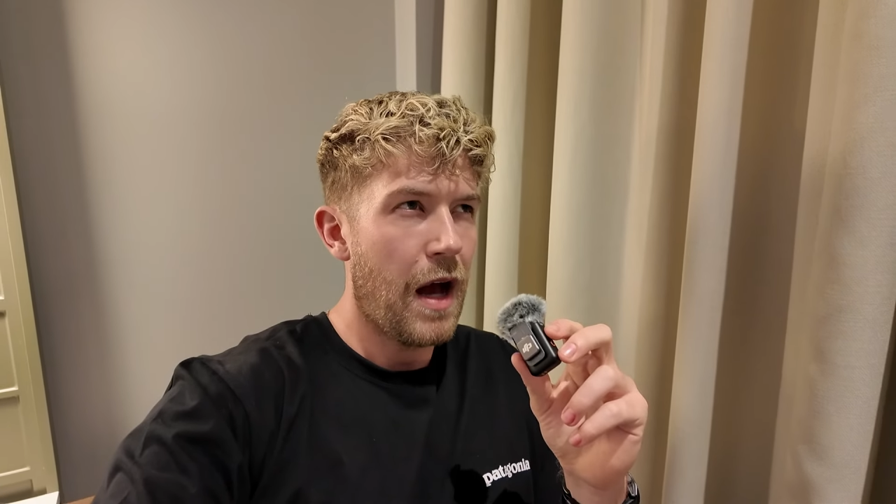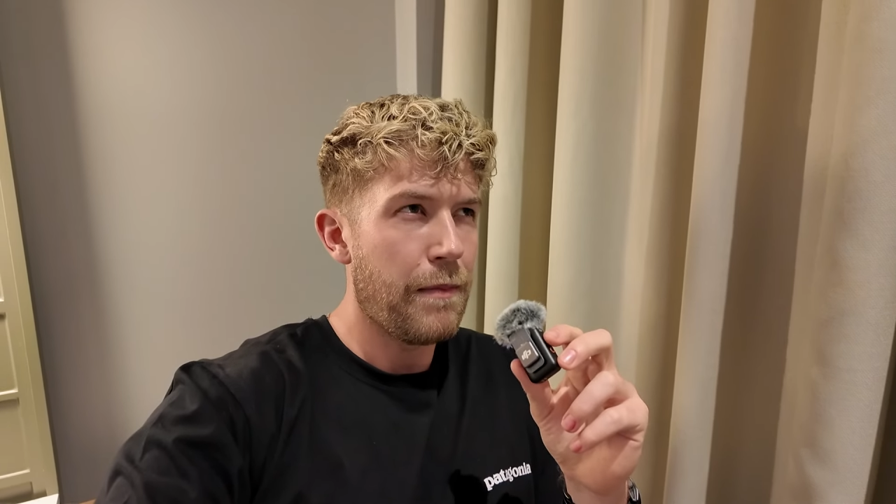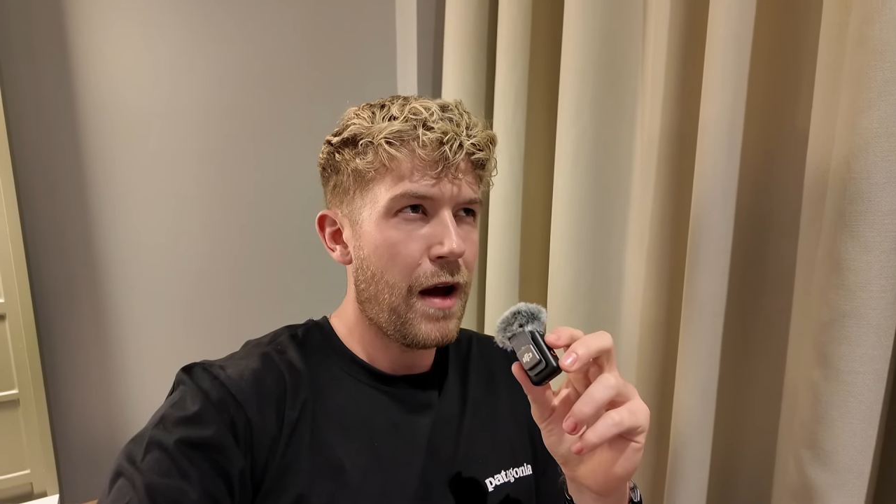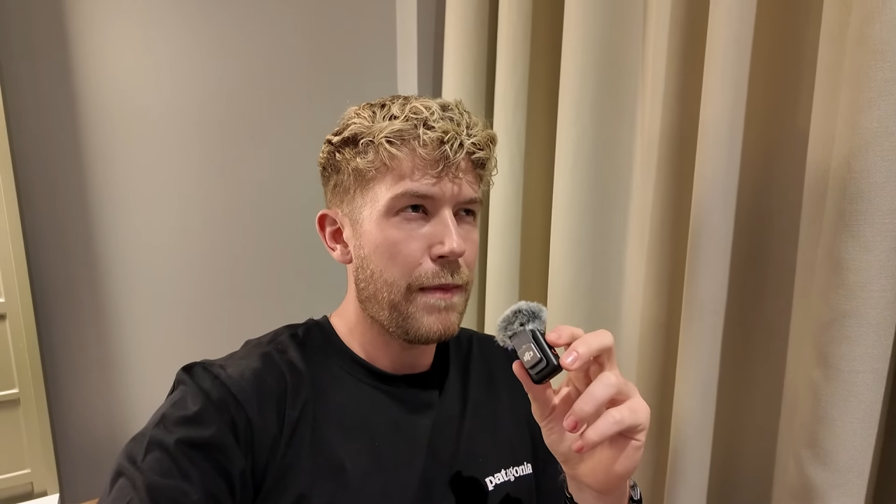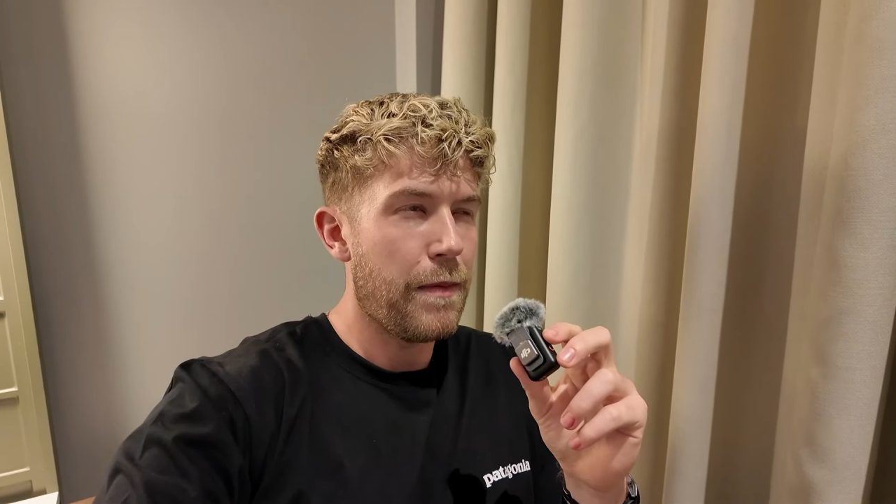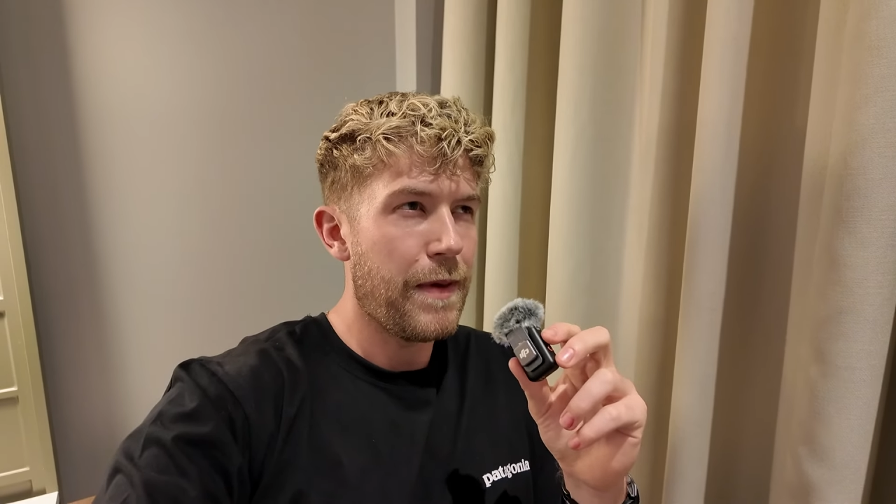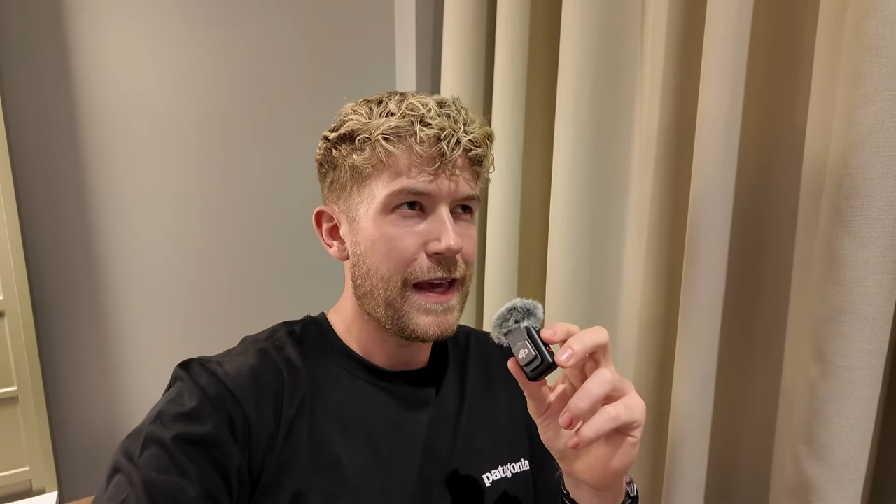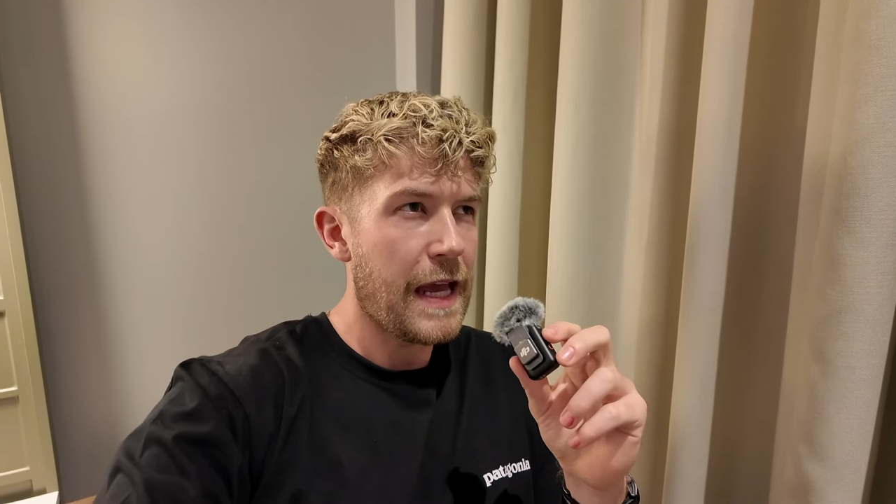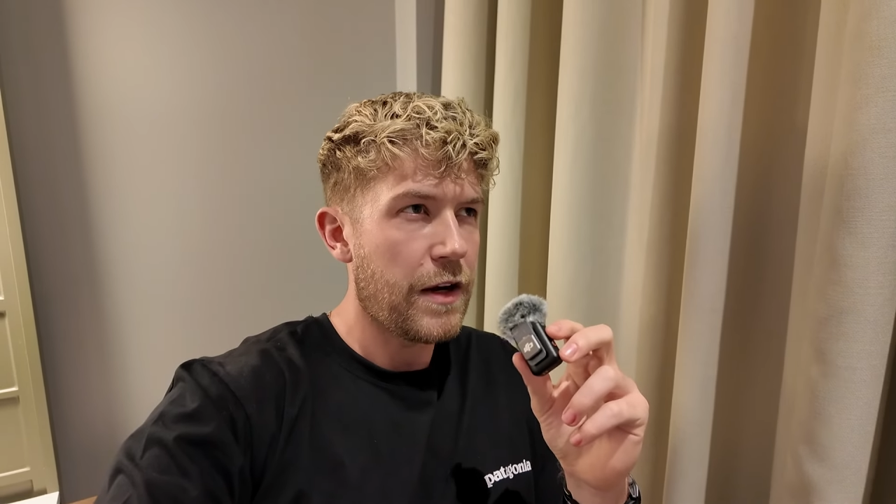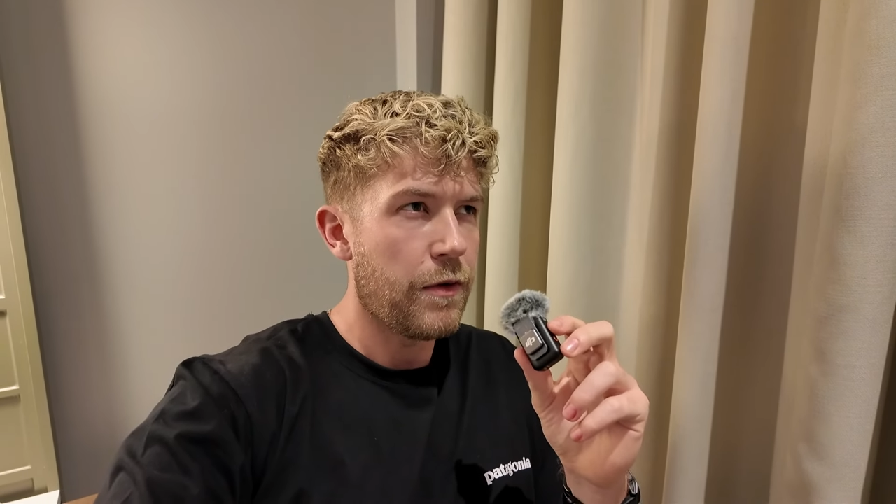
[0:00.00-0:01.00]
I might be
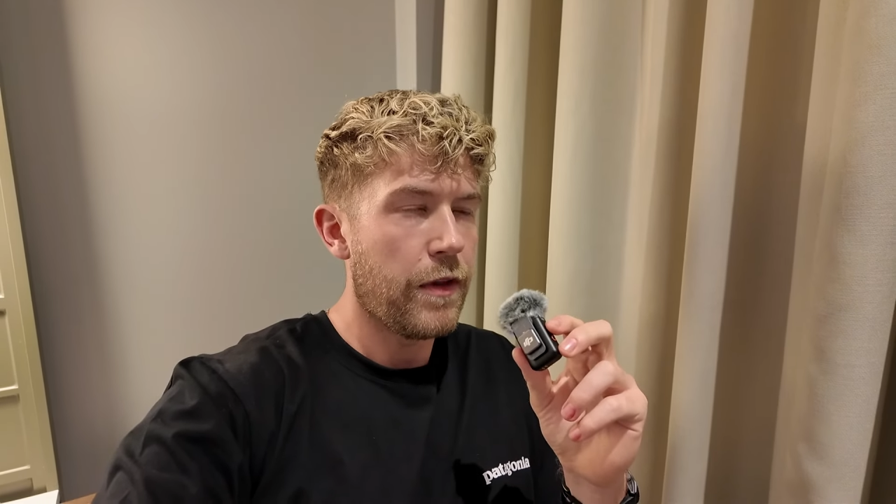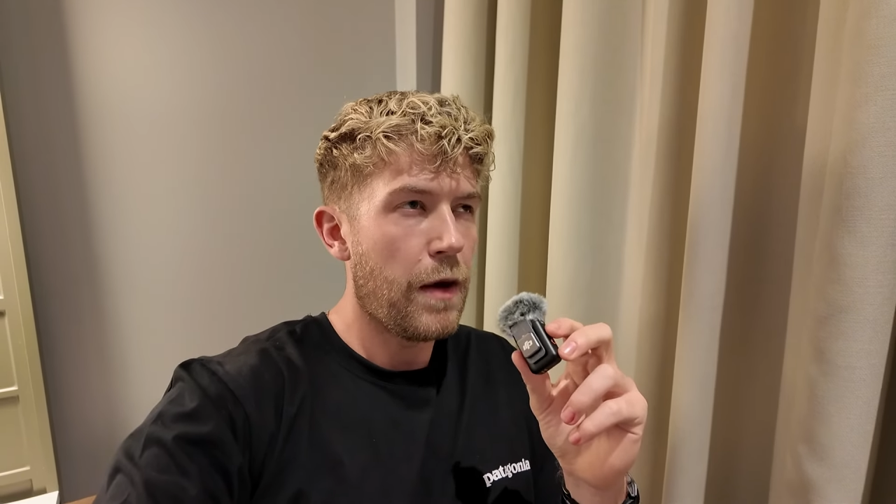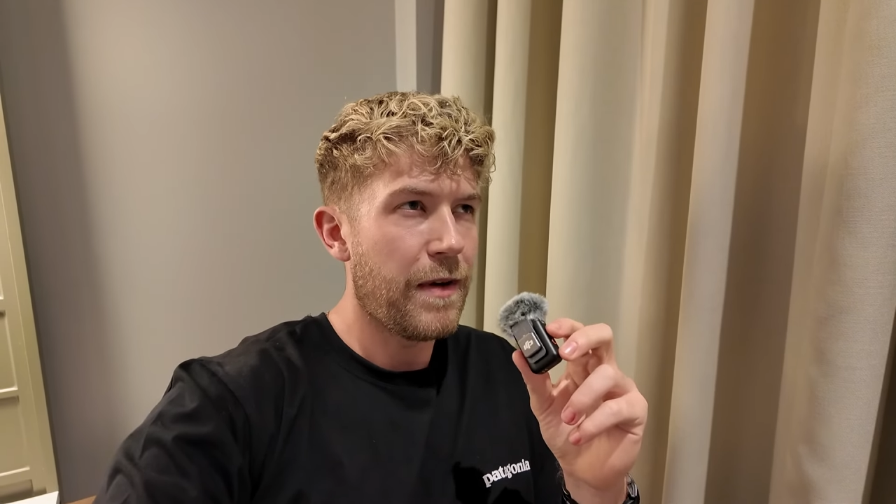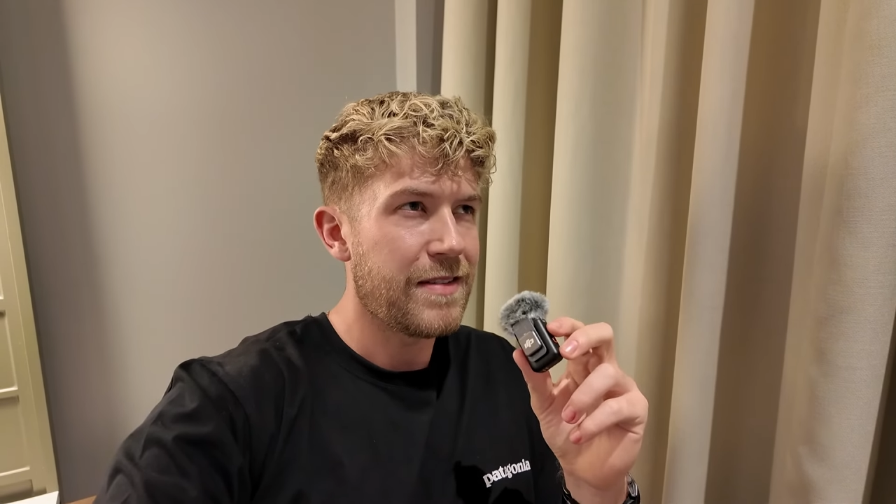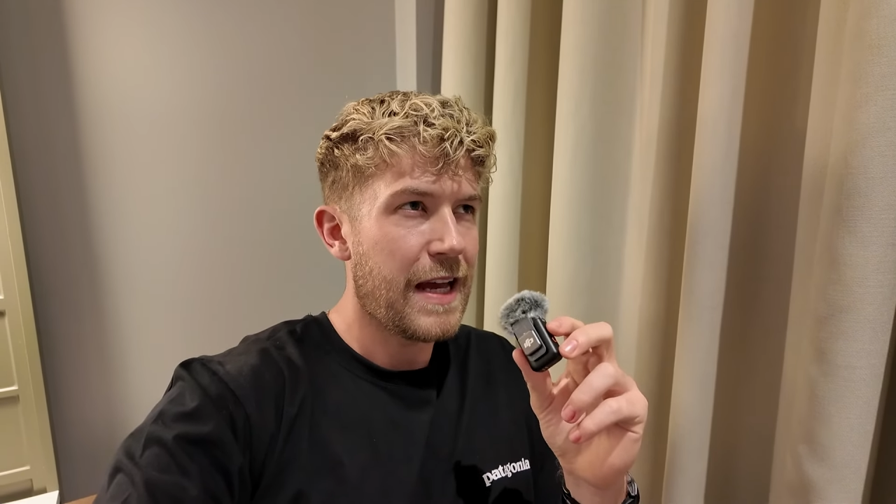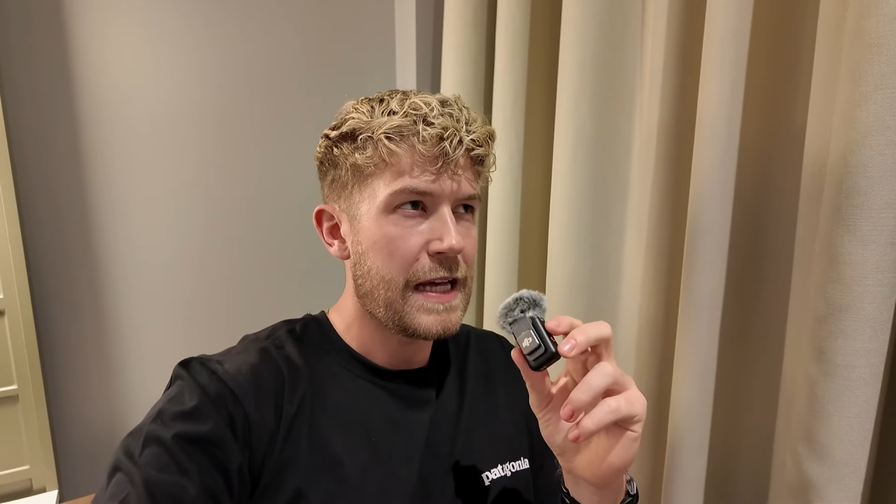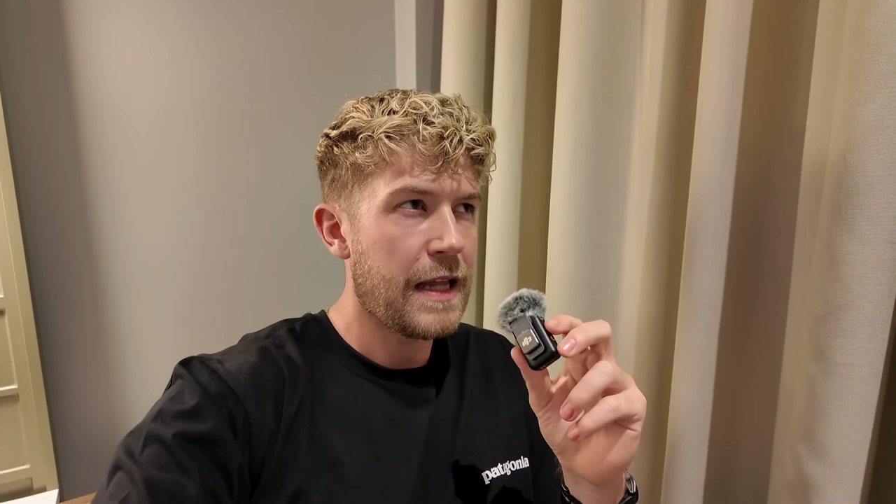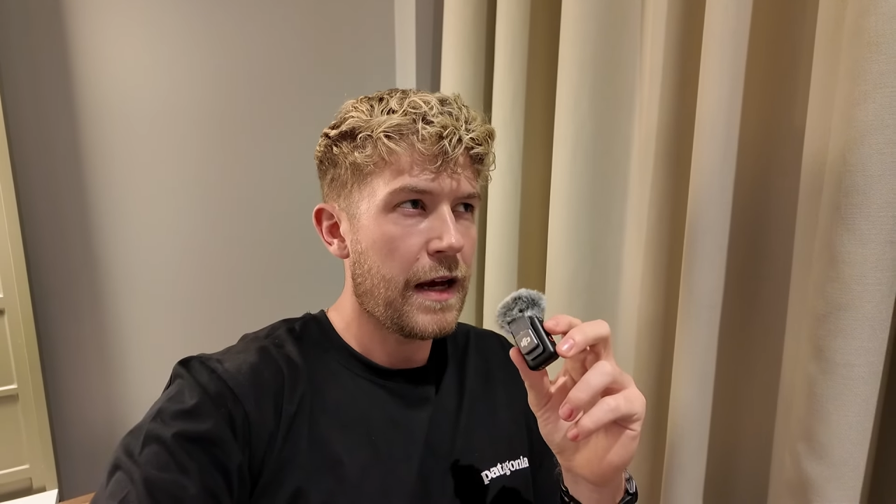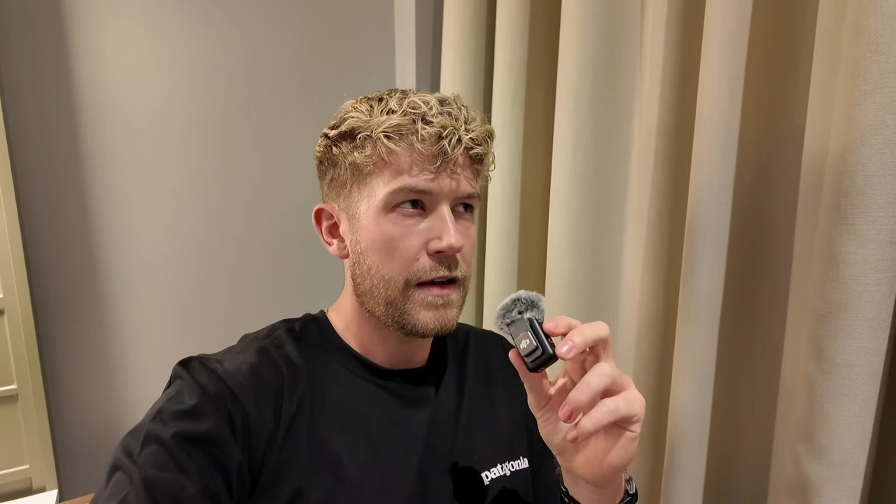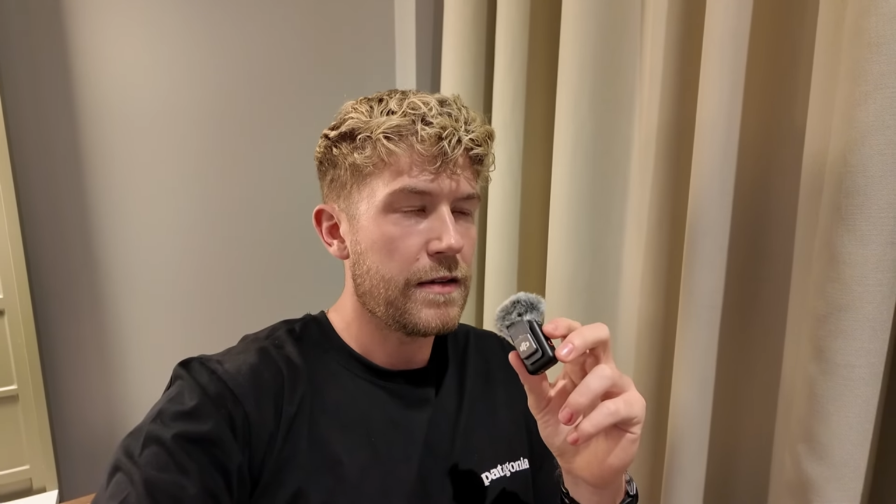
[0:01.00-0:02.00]
being ignorant though by saying
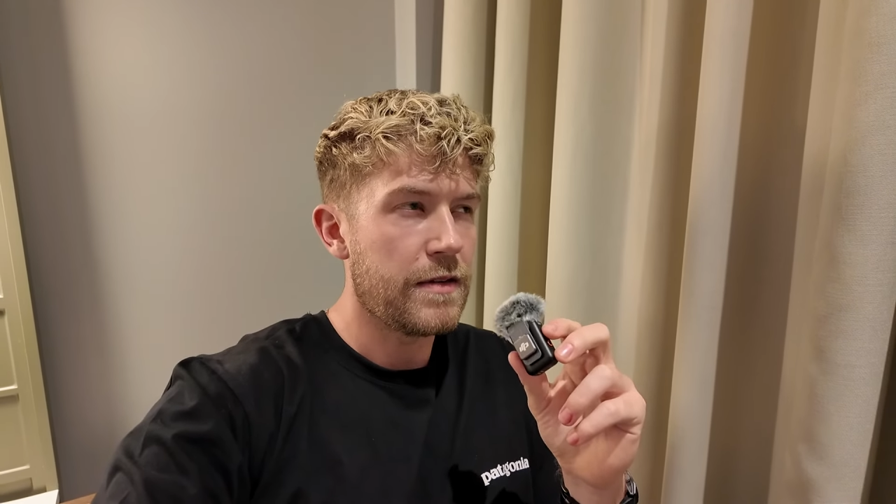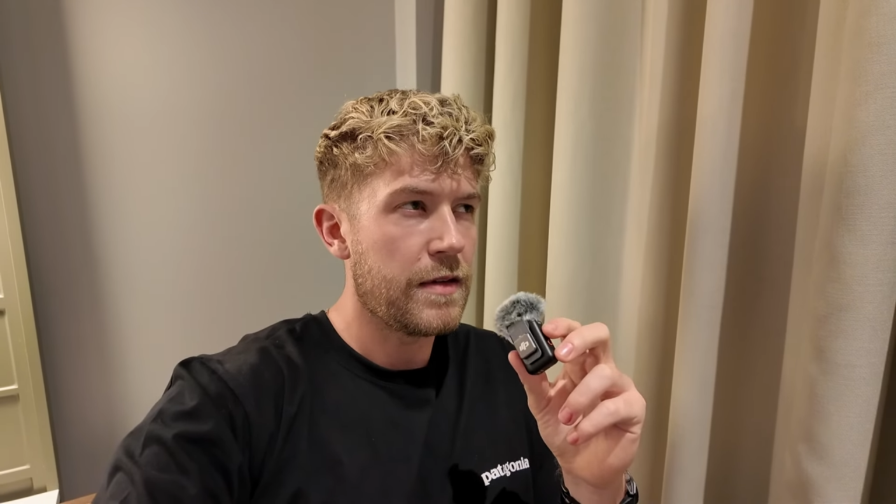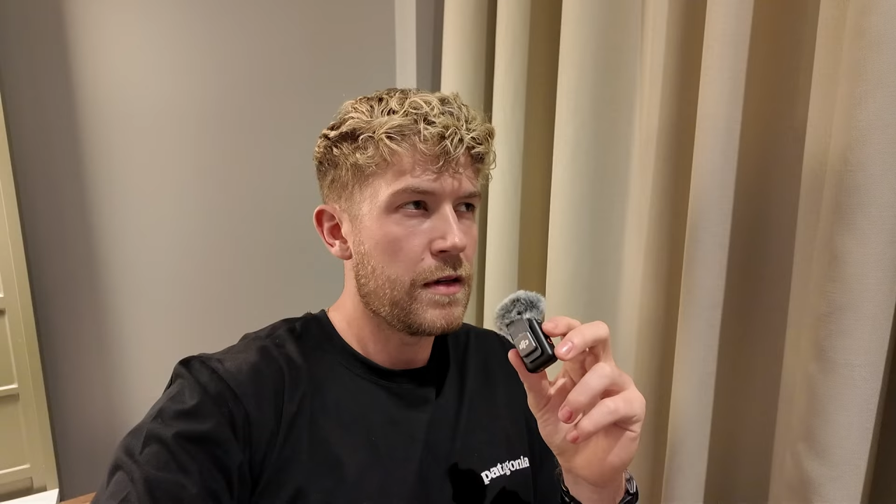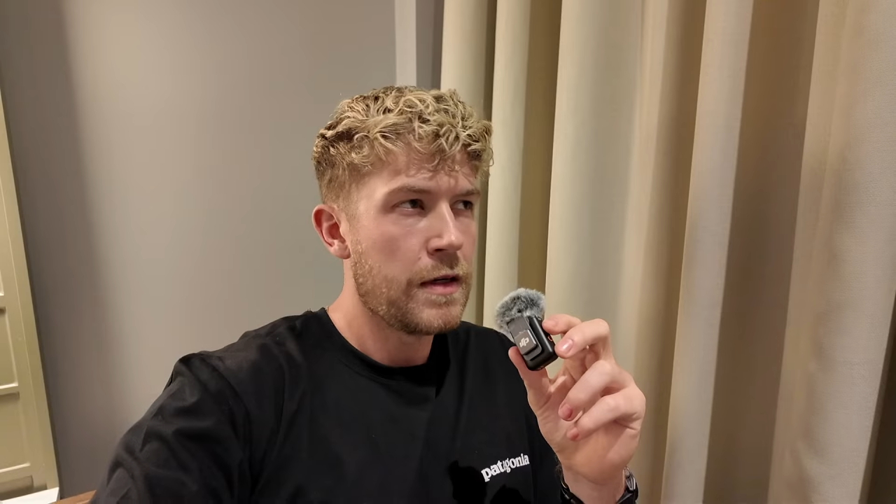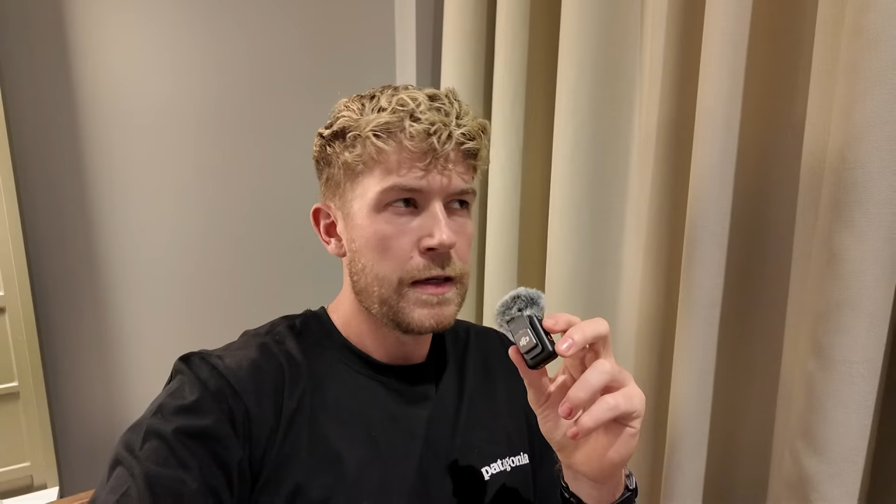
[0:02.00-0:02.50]
that, because